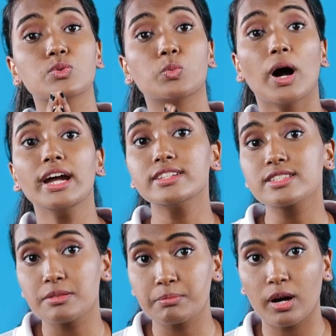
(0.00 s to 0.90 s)
why it is
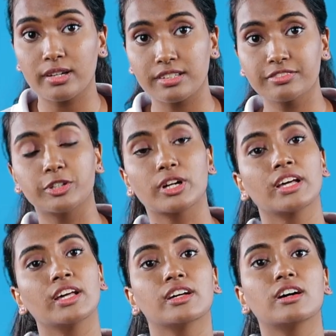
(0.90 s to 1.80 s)
important for an
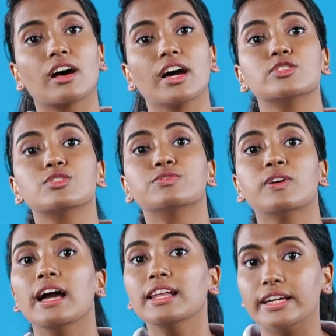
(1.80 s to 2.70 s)
NRI to
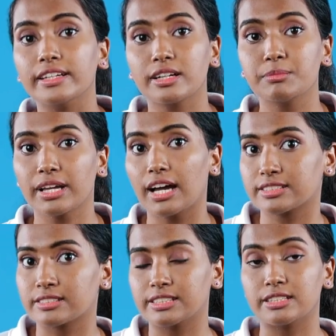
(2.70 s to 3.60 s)
file income
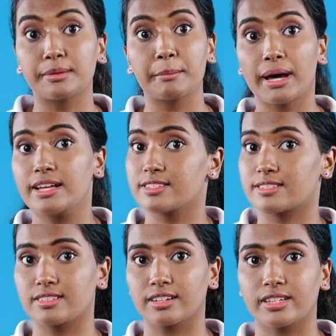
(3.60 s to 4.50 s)
tax return
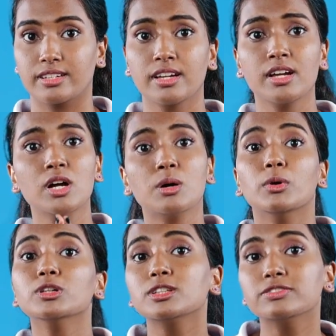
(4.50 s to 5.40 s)
mandatorily.
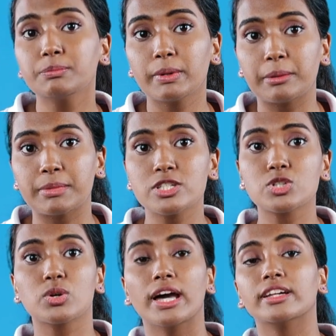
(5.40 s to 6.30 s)
Most of the payments
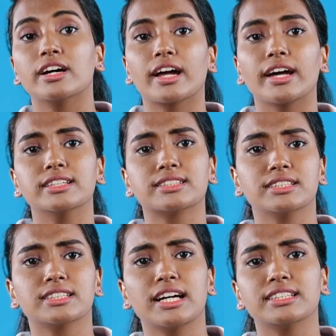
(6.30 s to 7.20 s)
to NRI,
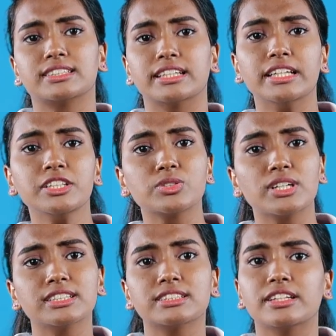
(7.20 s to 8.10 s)
such as the
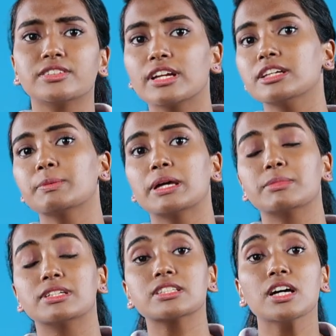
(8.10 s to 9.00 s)
interest and rent
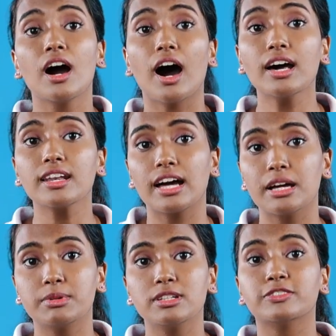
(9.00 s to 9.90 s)
payment, are
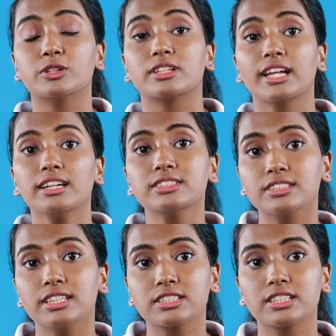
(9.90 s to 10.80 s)
liable for a tax
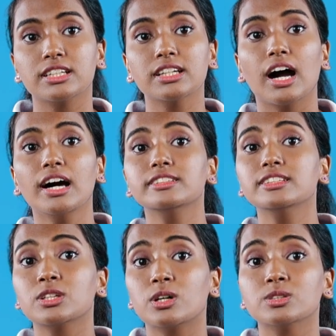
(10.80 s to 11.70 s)
deduction at the
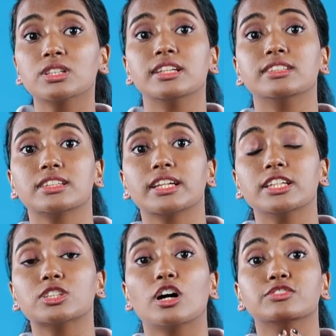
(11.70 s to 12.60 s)
source at the
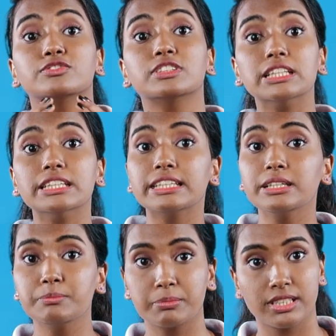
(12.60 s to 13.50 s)
rate of
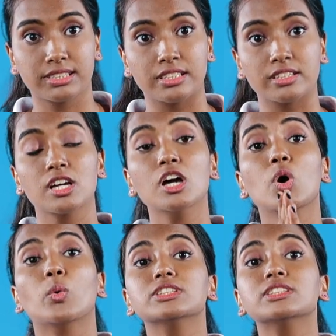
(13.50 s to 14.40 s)
30%,
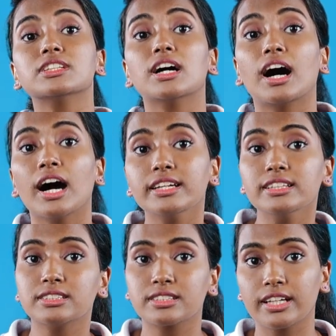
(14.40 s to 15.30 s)
which is the
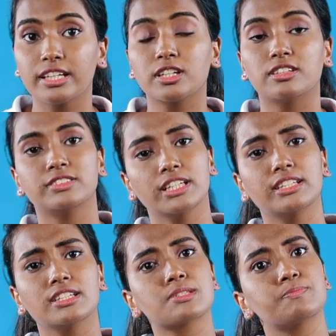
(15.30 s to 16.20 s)
highest rate of
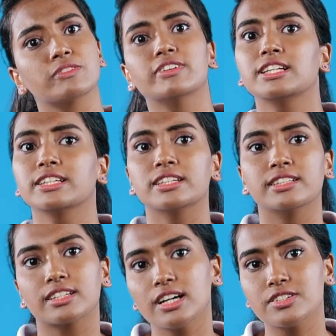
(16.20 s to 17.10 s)
TDS prevailing in
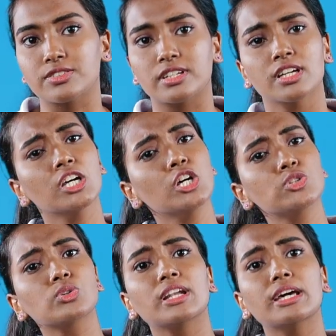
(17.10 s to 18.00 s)
the country.
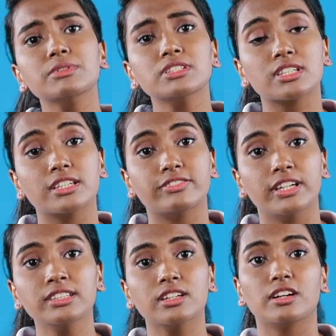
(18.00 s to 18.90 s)
To claim this
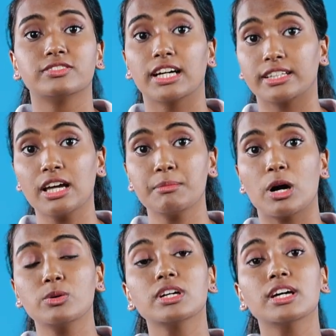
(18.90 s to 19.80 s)
refund of that
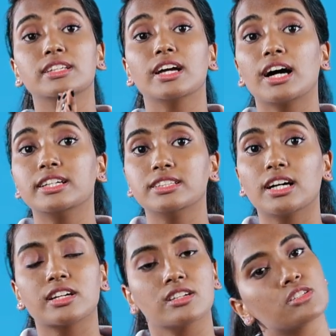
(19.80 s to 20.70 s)
amount, the
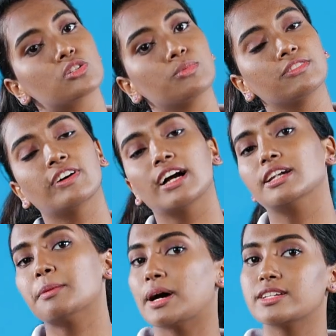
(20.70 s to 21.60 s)
ITR is to be
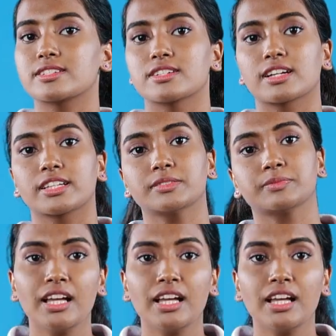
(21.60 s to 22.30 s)
filed mandatorily.